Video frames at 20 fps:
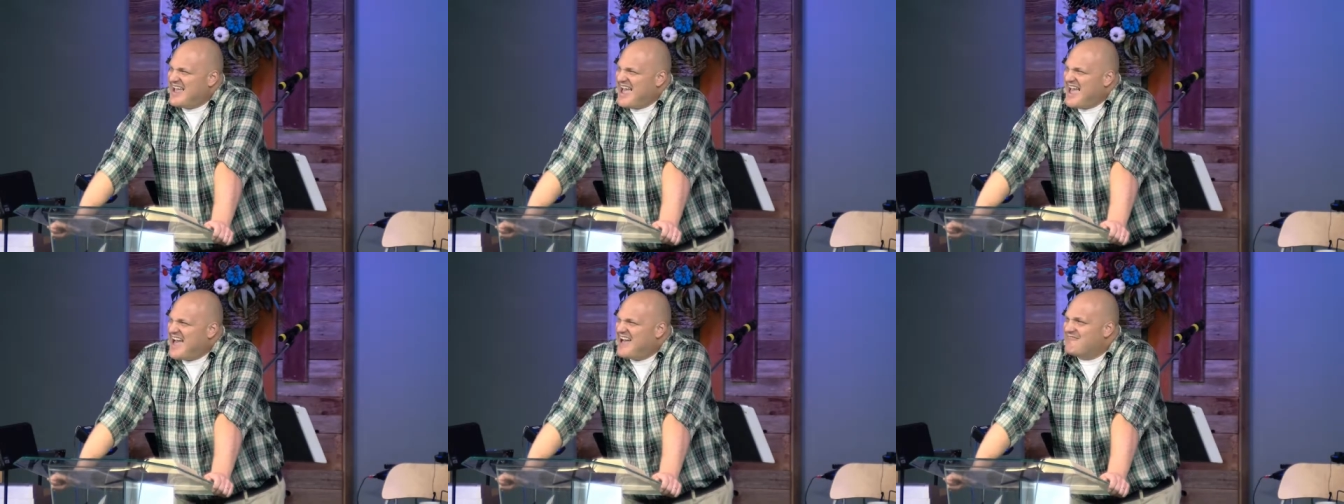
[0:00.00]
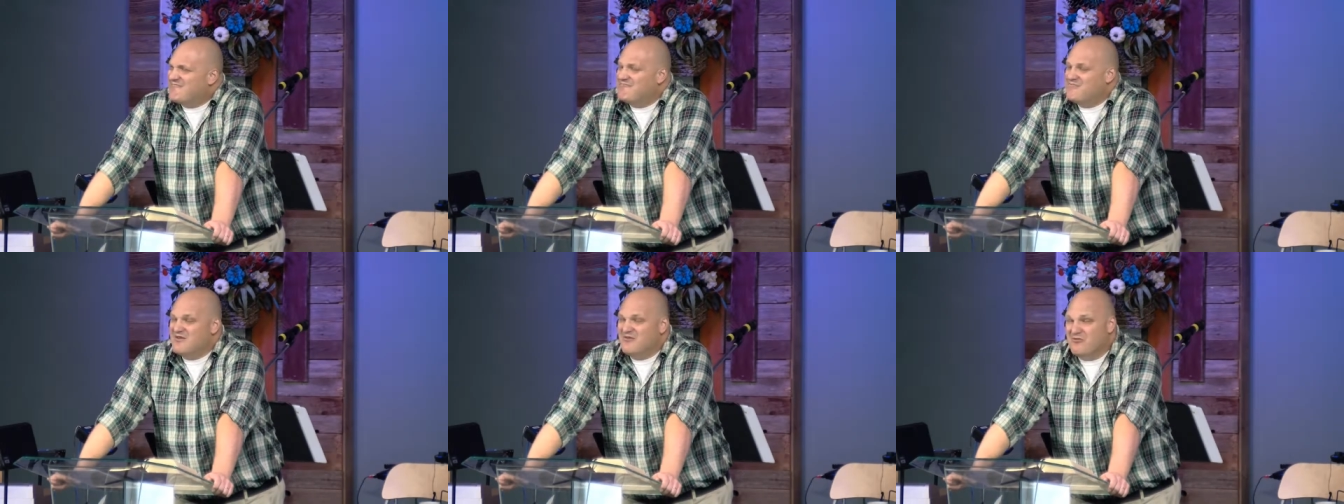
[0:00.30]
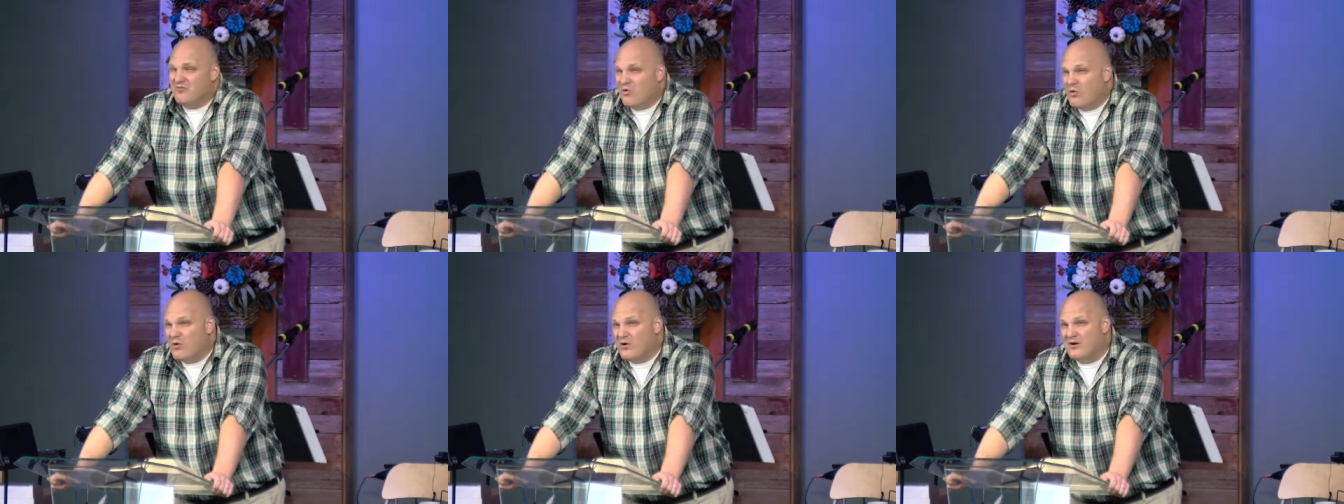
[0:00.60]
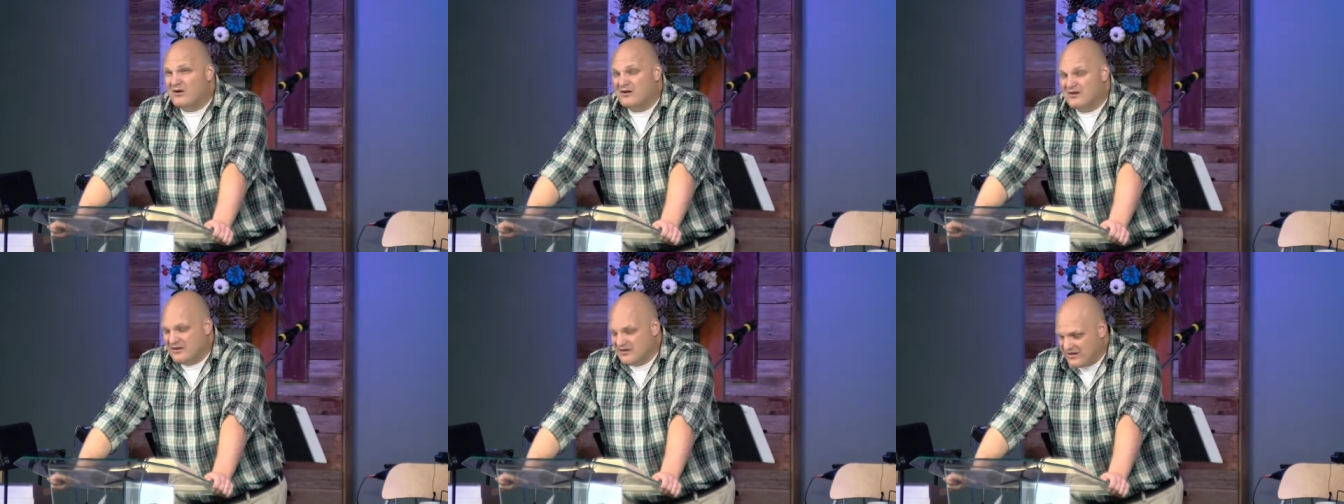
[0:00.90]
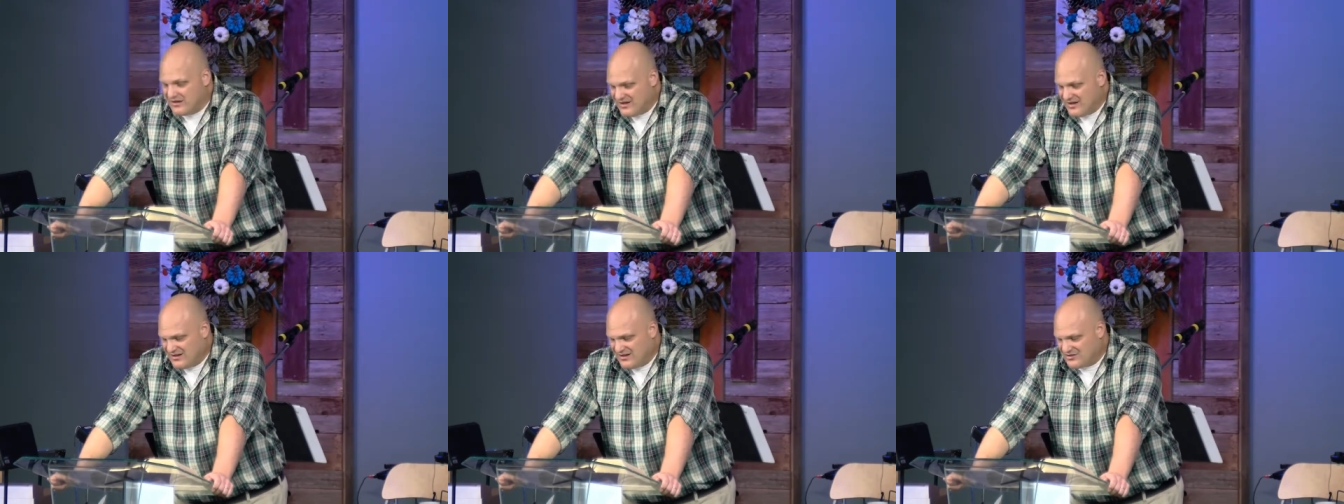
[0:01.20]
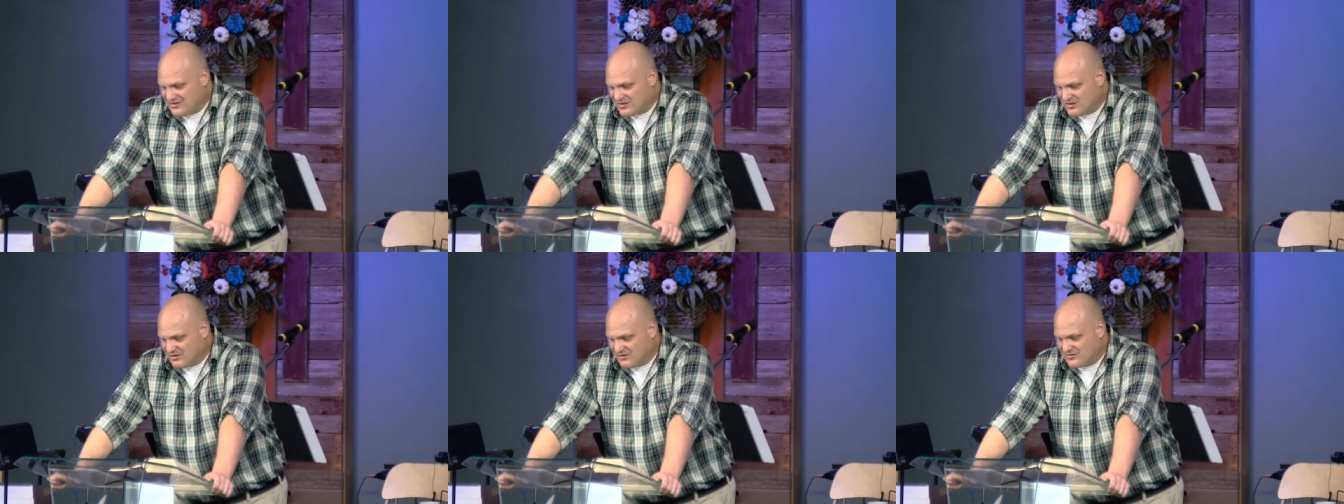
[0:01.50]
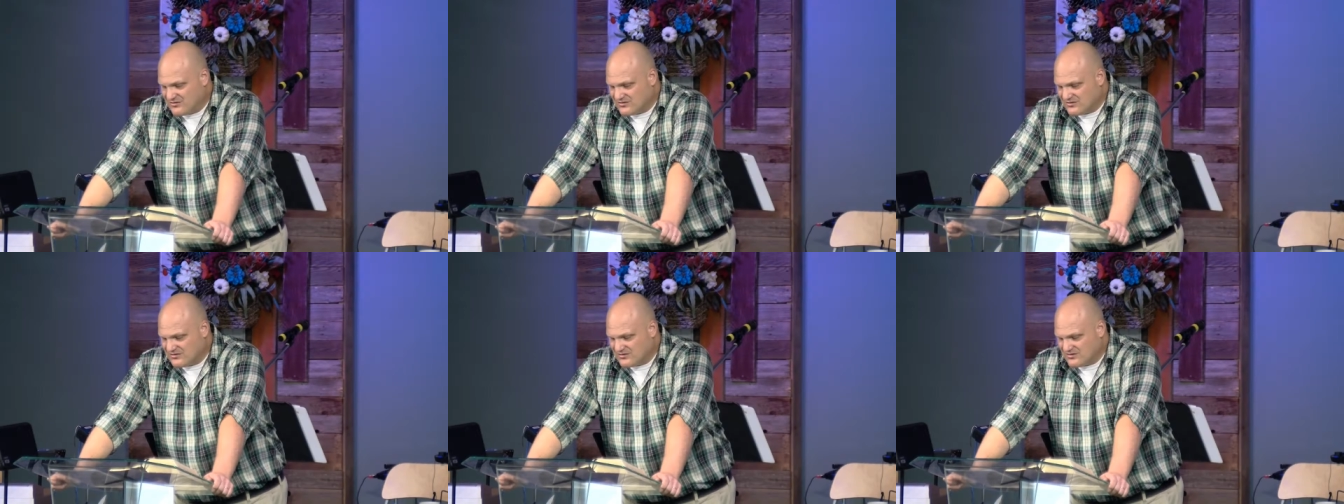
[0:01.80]
have before in
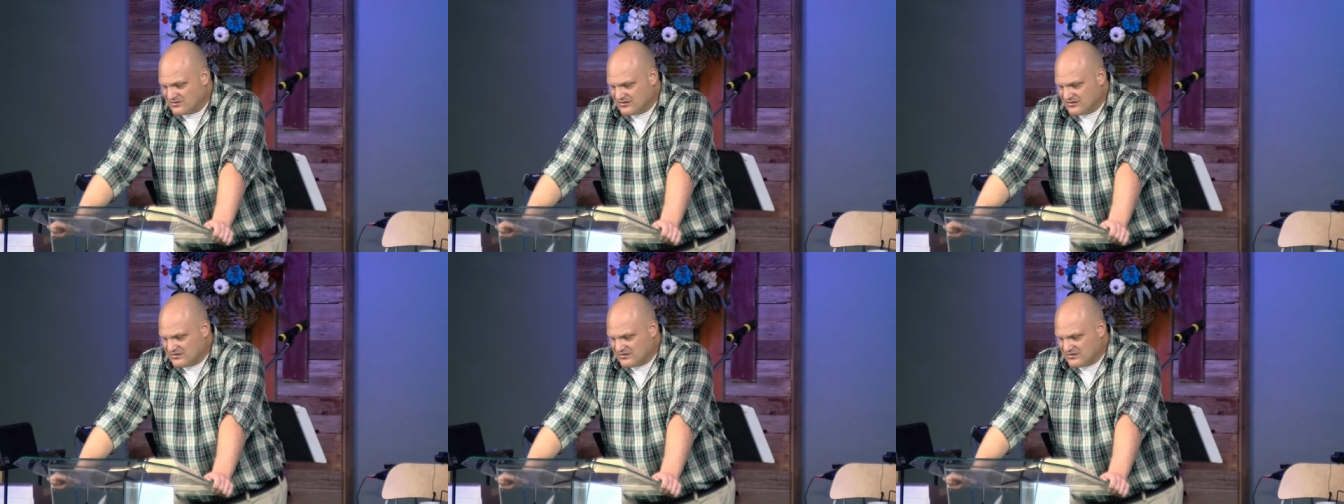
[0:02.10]
church?